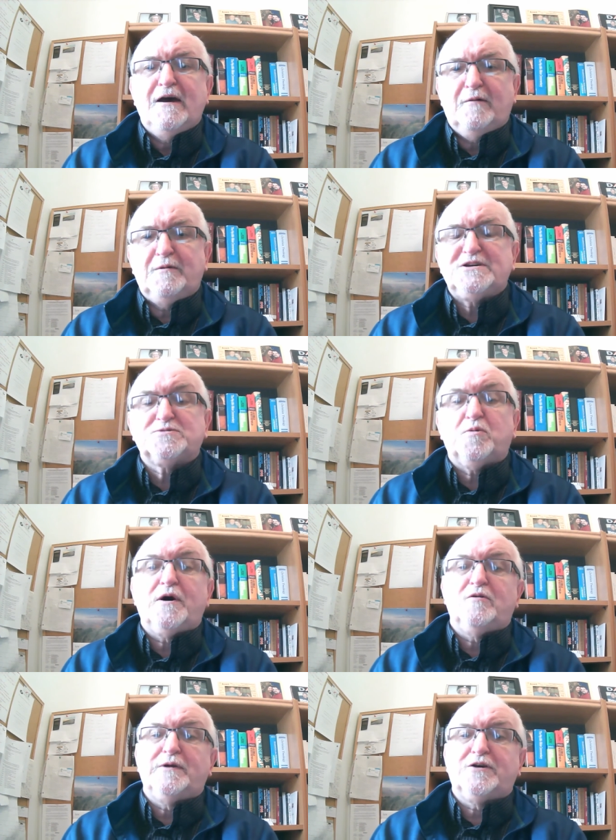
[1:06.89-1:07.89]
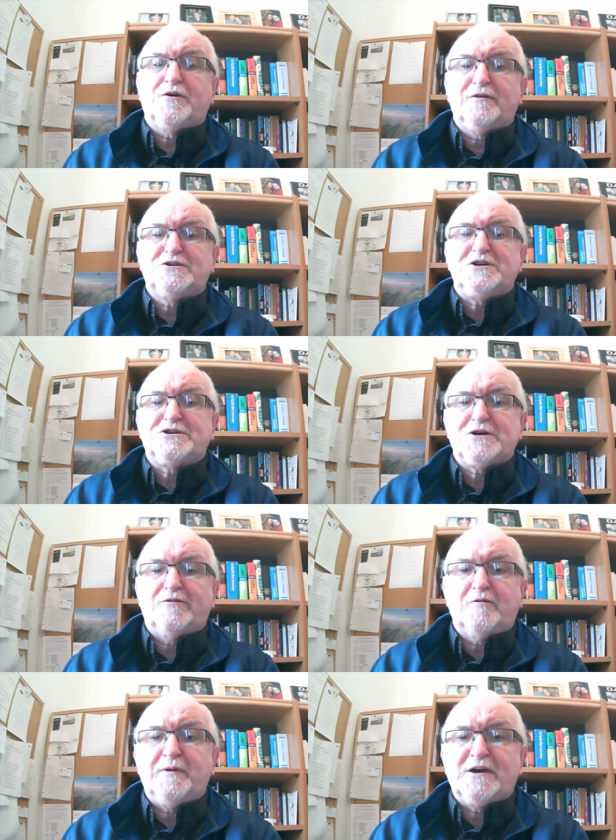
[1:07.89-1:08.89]
And we just want to encourage each
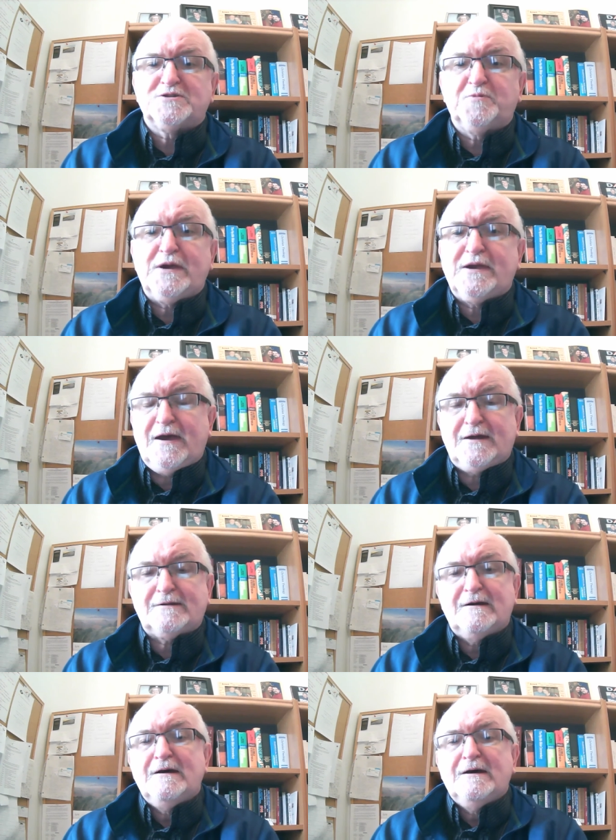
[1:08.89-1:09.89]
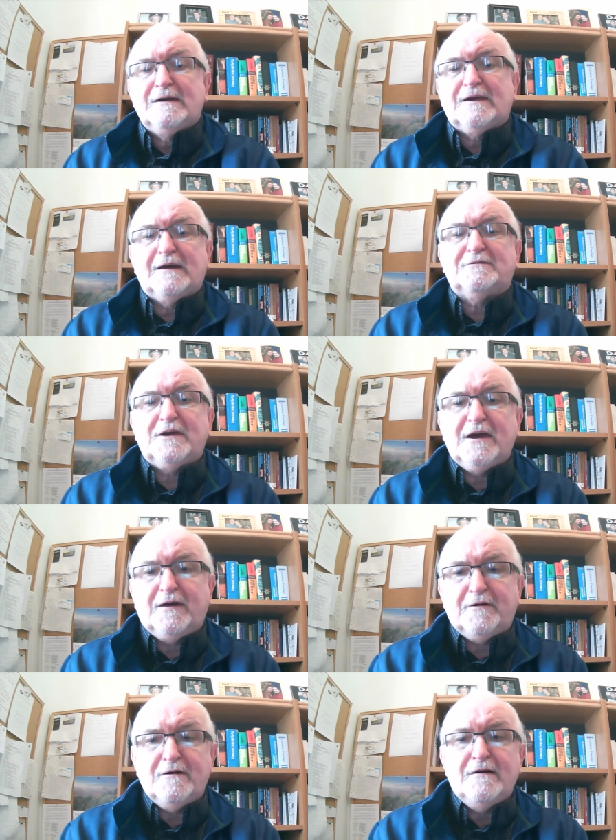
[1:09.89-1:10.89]
other because we can't get
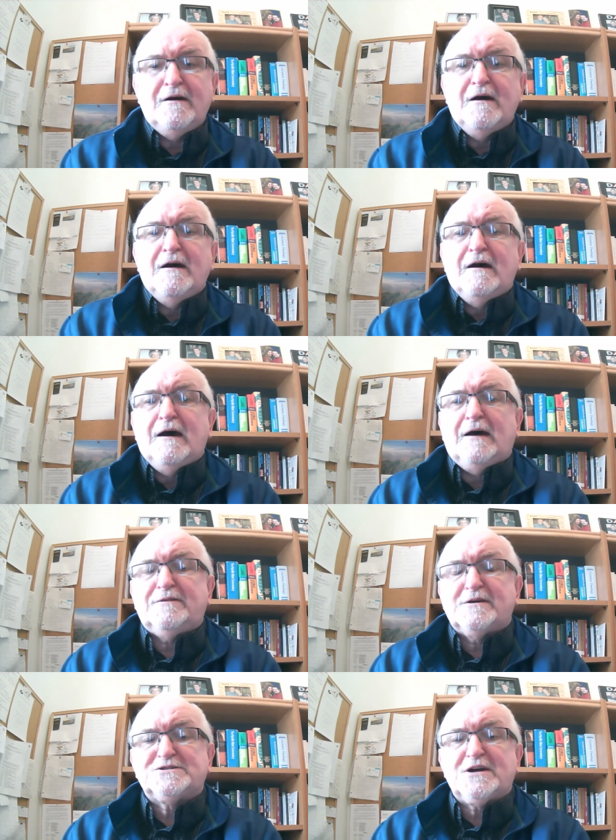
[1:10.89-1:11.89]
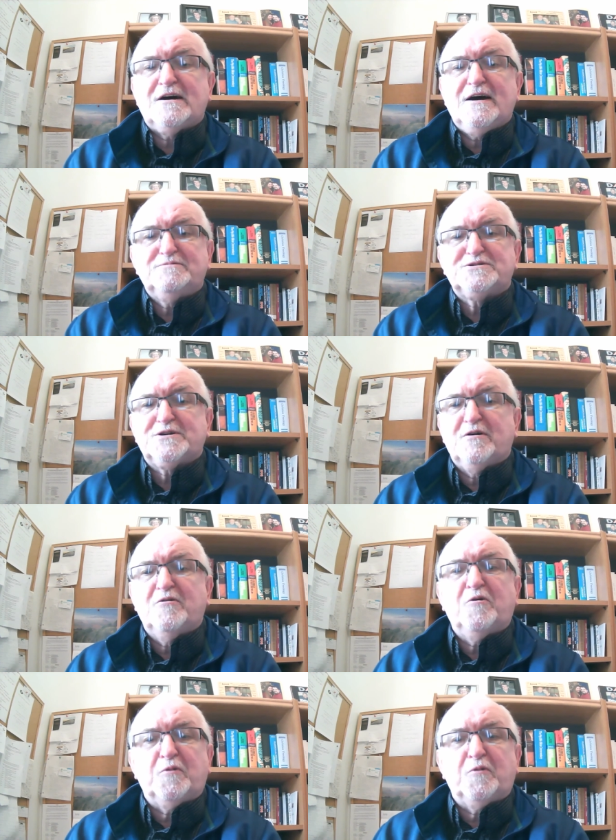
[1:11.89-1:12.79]
together at this time, so